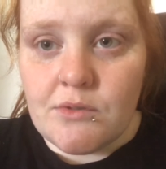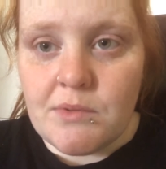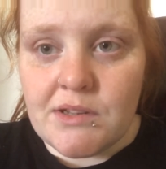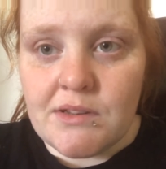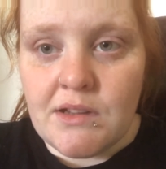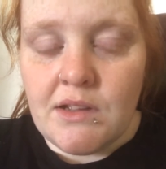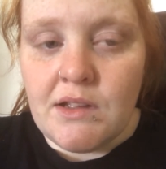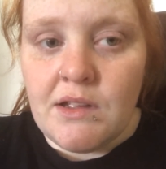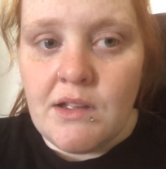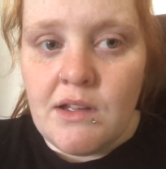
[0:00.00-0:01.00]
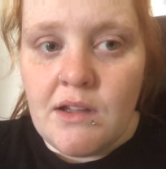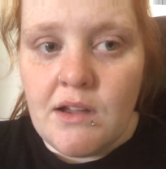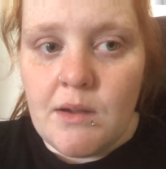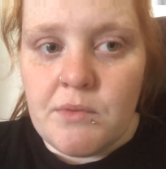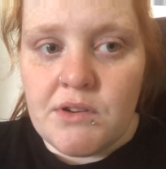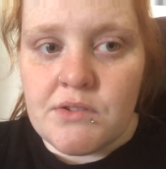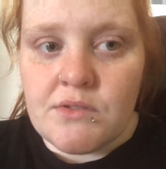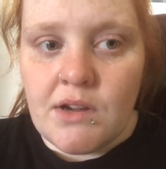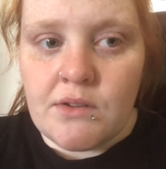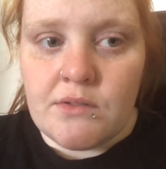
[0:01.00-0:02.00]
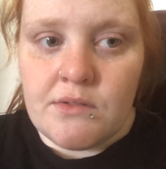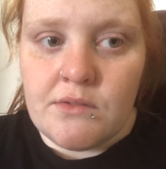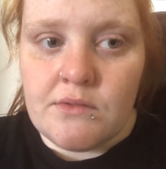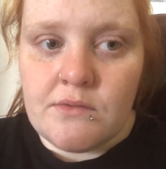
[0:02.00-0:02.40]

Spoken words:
but I'm pretty sure I could,